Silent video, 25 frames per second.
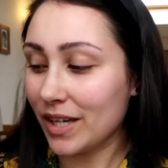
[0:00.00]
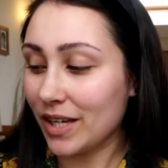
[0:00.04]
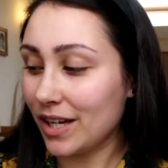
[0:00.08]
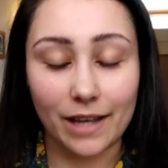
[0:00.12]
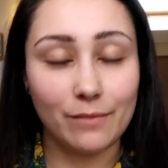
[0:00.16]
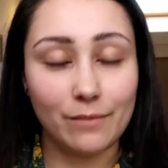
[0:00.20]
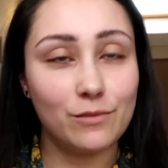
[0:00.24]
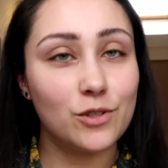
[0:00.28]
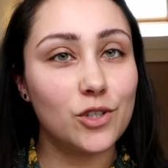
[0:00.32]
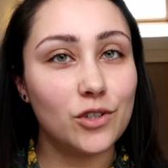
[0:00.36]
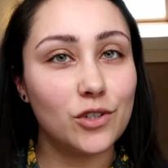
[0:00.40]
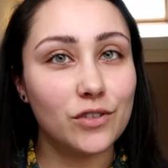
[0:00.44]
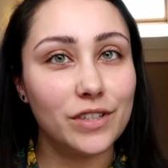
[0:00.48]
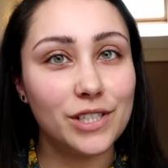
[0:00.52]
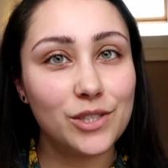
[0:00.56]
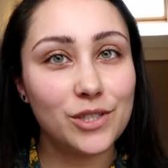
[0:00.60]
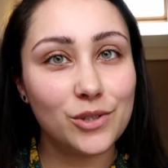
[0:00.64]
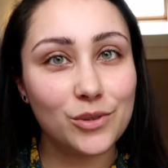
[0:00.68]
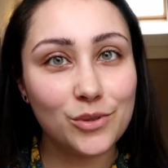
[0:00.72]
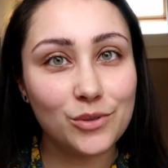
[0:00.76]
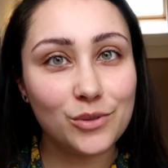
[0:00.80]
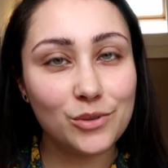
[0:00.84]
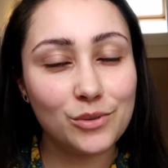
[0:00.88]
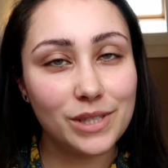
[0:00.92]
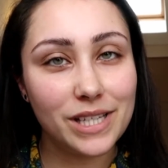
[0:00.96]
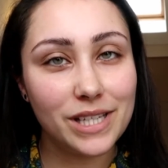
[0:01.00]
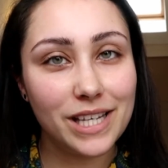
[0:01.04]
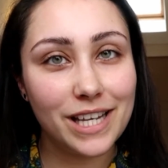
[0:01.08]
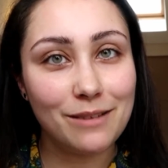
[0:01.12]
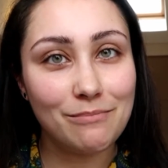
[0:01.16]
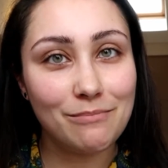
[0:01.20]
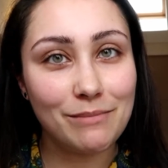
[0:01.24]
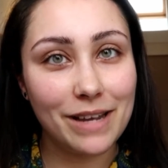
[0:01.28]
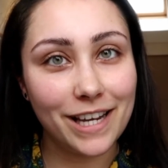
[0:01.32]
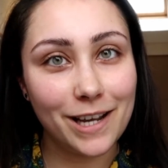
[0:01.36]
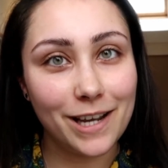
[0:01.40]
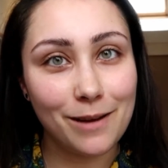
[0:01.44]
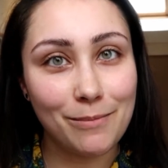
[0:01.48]
I am sorry to all
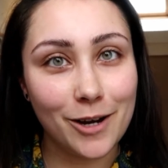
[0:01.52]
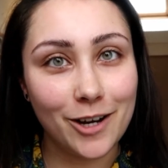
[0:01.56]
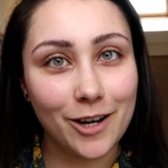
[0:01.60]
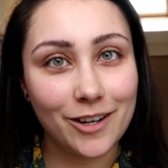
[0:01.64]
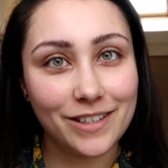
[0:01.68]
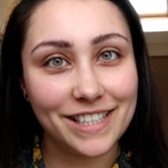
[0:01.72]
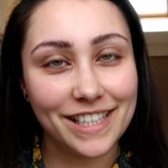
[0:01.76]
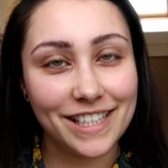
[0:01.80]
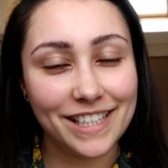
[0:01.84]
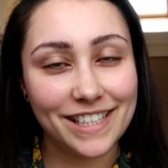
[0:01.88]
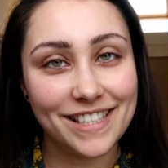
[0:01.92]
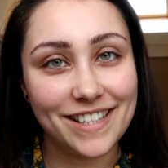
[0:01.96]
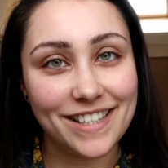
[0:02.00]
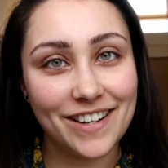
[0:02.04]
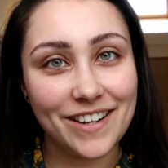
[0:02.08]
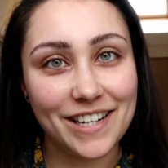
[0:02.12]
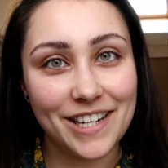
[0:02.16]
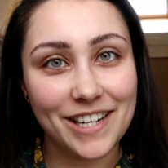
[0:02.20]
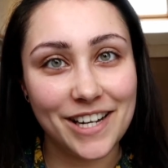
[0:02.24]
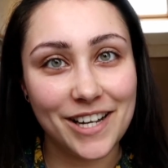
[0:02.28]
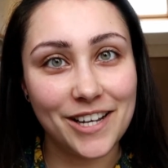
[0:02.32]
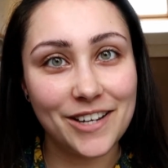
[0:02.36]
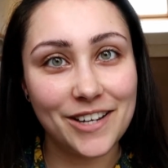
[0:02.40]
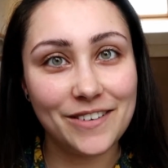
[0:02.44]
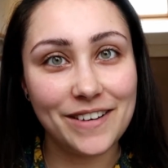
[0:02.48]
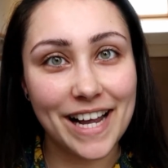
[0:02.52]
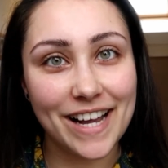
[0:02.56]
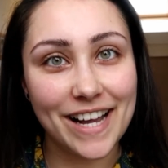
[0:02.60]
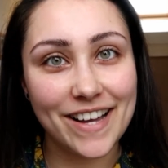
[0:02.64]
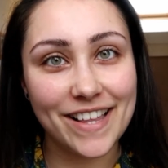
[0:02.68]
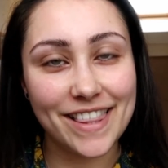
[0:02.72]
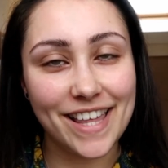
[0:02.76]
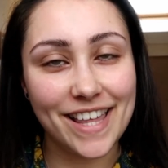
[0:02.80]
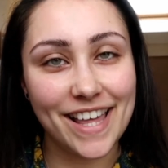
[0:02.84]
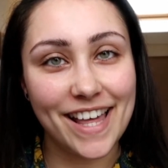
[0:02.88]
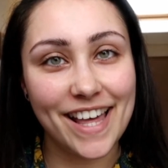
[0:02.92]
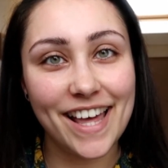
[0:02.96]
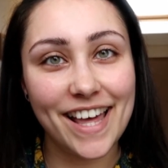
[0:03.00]
the makeup artists that I know
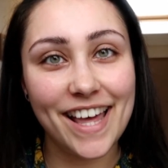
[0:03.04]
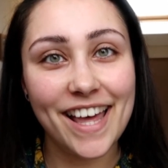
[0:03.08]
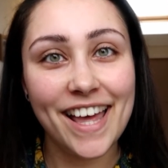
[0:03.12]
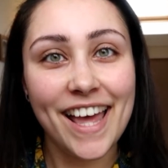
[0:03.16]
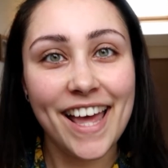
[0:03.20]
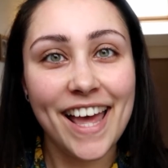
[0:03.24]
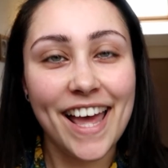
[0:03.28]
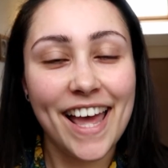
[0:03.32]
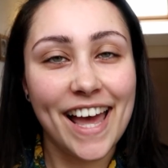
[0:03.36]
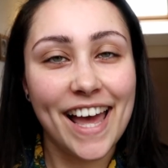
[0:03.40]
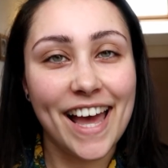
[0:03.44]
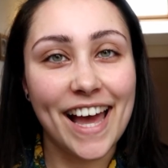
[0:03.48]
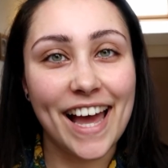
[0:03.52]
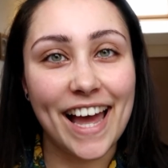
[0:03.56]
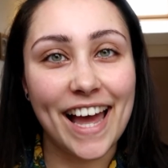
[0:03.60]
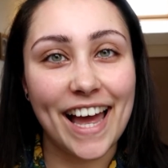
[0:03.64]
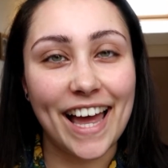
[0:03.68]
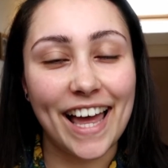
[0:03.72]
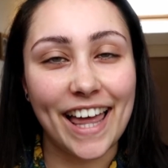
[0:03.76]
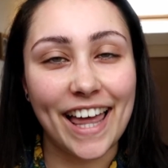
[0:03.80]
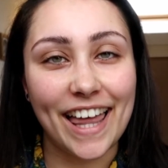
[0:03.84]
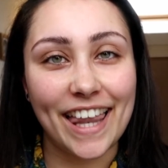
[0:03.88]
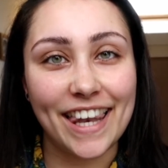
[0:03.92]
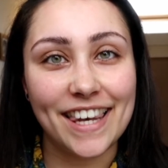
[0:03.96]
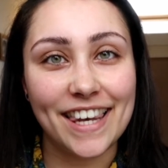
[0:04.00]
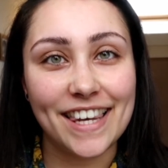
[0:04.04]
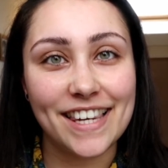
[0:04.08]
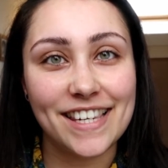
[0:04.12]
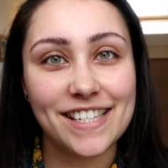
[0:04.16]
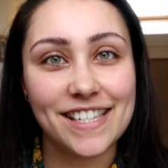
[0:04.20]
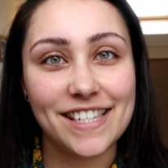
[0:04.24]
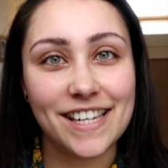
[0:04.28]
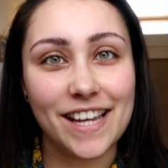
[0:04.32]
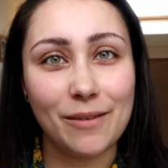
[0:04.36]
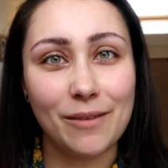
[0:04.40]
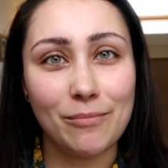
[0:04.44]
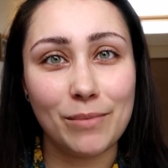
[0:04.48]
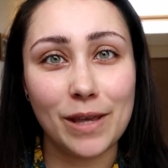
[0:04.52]
out there
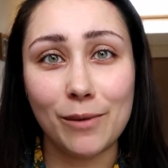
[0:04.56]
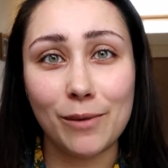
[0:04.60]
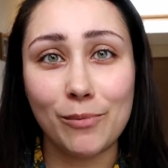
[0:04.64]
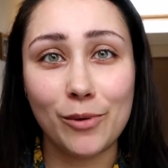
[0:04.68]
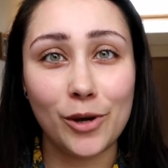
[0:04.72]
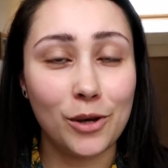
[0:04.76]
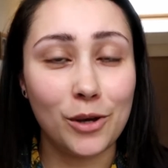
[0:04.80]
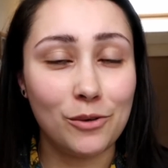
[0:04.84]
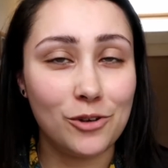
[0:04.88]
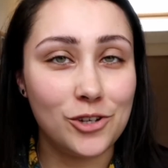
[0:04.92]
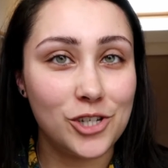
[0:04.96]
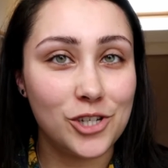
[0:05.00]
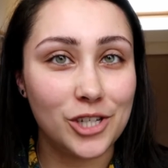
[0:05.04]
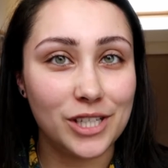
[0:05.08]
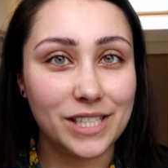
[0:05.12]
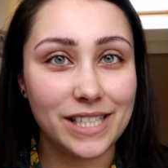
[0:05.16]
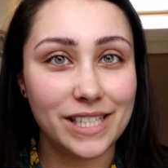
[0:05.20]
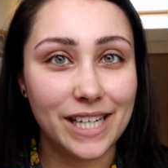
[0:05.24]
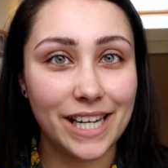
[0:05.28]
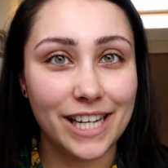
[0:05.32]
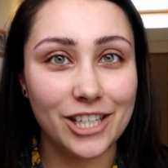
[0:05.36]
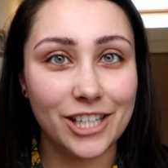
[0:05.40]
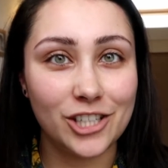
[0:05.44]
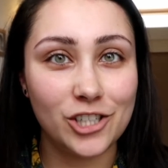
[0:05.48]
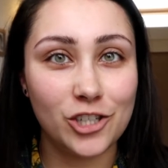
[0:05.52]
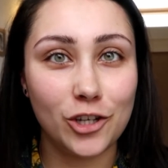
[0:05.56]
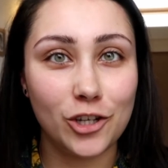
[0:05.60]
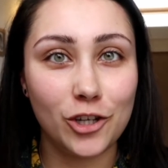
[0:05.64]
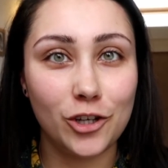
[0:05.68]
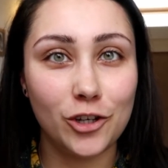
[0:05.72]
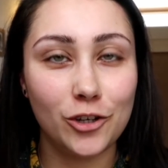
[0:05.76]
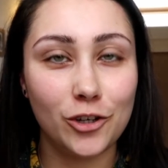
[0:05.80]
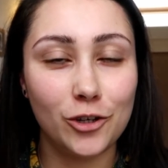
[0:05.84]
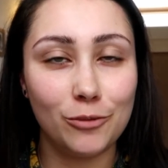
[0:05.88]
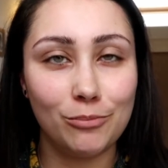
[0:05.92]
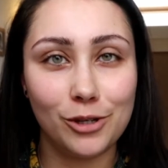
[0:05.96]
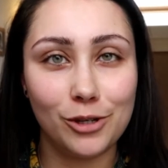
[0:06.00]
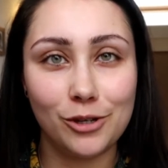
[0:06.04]
and people who are just
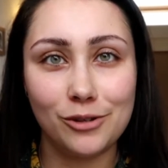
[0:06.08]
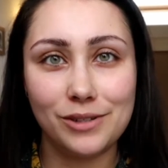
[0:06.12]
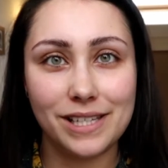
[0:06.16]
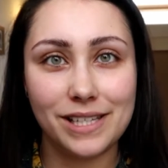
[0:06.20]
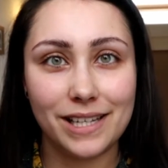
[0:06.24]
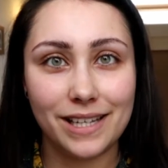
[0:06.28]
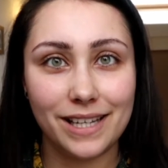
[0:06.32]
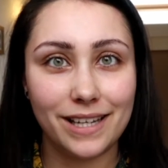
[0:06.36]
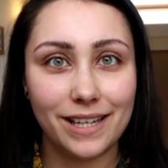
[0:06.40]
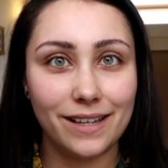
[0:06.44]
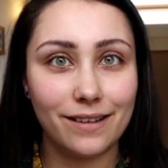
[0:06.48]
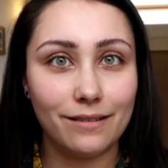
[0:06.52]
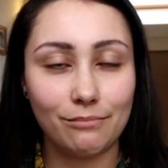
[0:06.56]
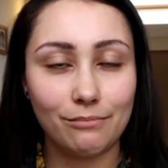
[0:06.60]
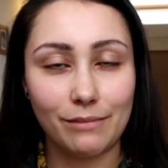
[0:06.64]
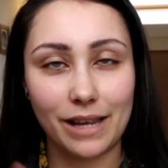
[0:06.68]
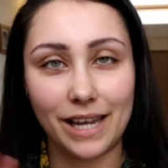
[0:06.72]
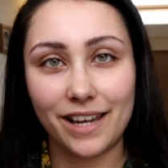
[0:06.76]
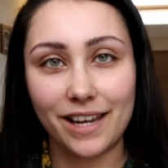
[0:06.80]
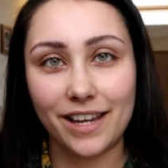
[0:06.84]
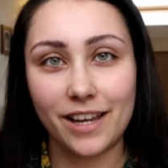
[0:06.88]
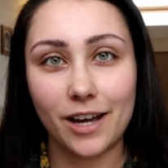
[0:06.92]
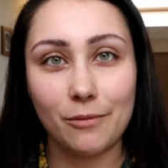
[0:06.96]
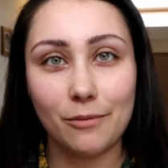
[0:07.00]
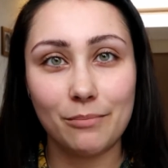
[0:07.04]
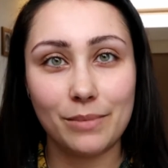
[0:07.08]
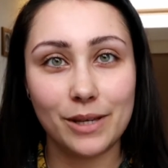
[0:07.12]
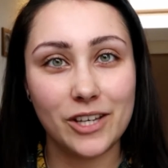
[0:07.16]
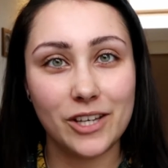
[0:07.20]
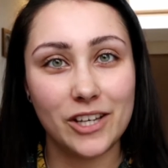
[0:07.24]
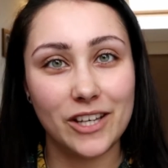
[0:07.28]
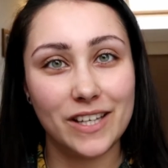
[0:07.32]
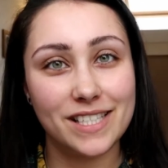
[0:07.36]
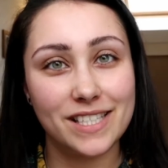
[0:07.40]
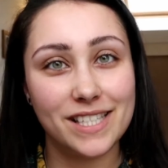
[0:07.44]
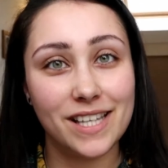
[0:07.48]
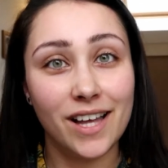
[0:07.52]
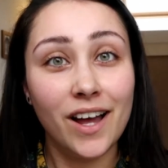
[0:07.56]
into beauty and makeup,
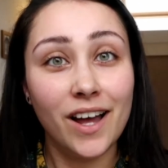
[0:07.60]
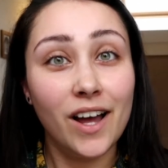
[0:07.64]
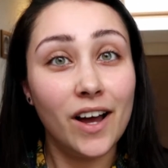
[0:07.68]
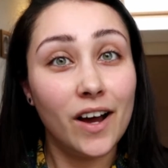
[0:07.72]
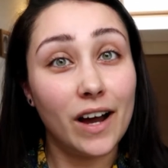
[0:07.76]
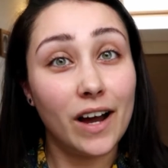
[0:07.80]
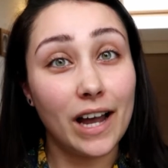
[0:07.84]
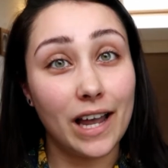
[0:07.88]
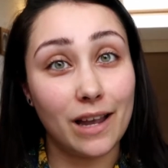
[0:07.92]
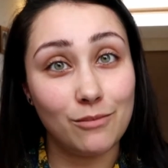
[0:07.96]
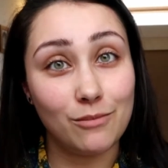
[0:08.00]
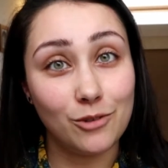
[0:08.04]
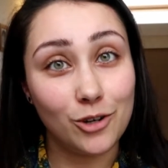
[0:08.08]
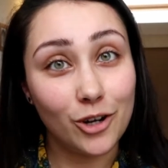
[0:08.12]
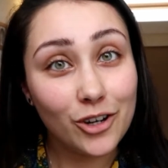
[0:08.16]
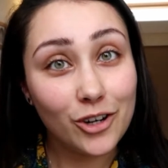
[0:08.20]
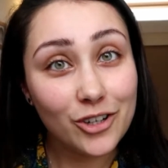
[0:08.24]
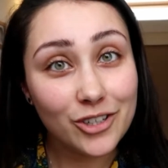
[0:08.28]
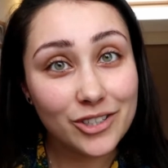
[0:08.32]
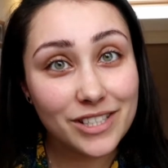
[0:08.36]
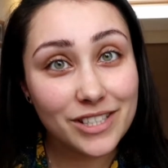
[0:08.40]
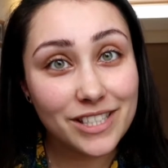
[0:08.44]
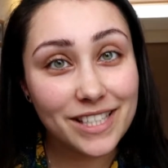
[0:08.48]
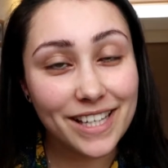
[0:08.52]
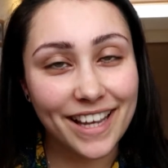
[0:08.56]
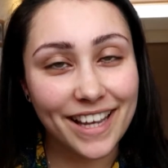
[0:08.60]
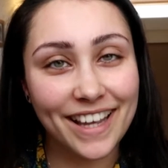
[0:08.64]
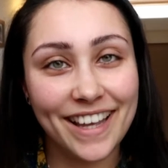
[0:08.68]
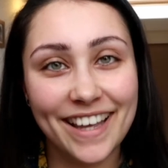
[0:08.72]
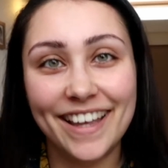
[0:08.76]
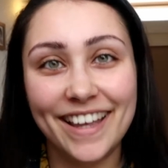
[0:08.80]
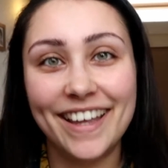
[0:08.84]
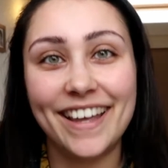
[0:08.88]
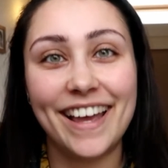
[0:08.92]
because I am not